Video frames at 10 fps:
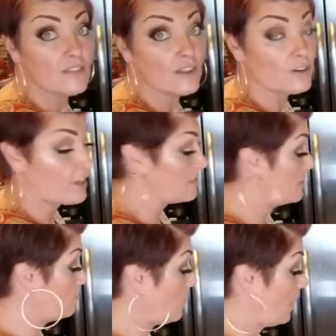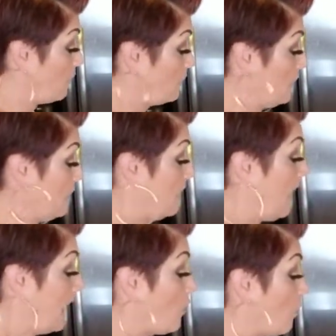they're nice and brown.
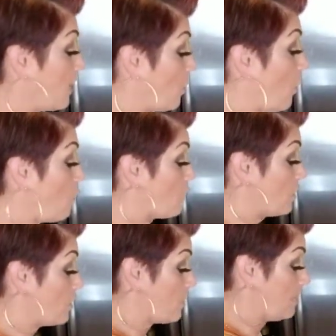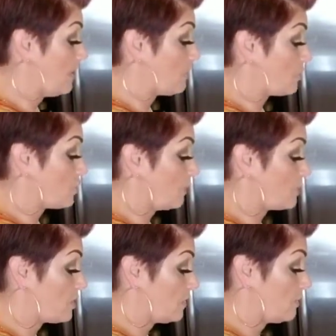I don't wanna overcook them either, so I'm
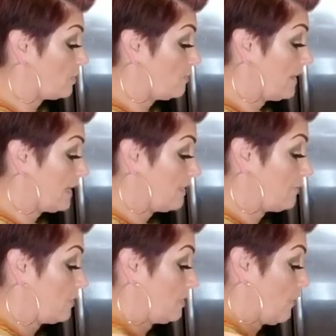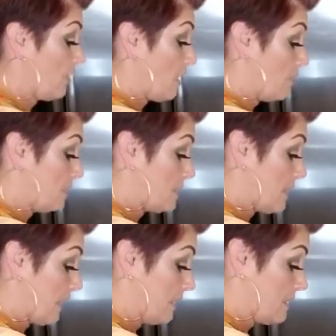just gonna put them back in for another couple
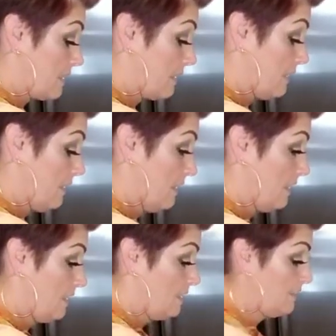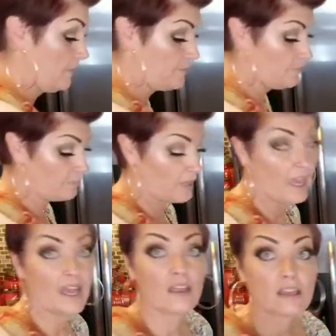seconds here.
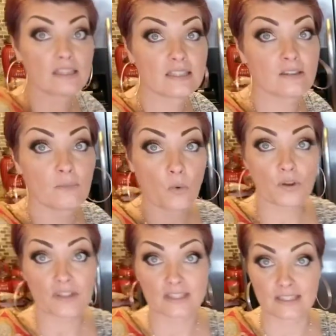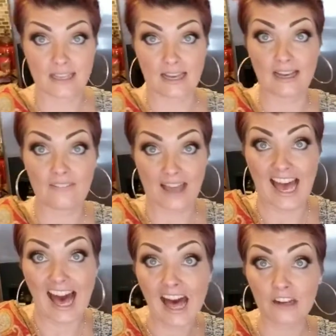Because the more this is on, the
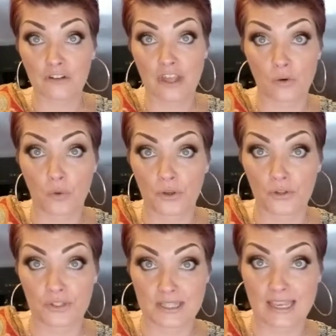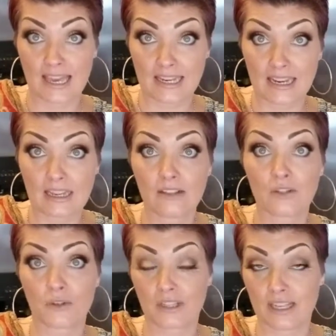hotter that oil is getting,
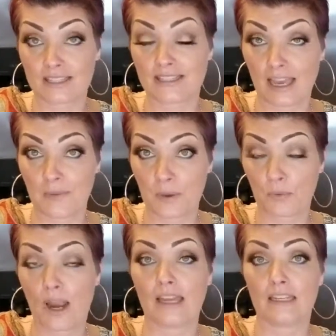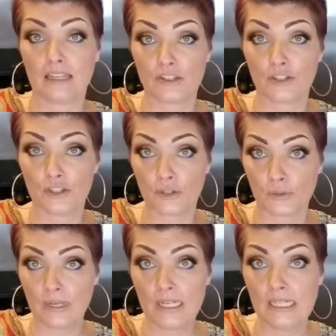so the less time you probably need to do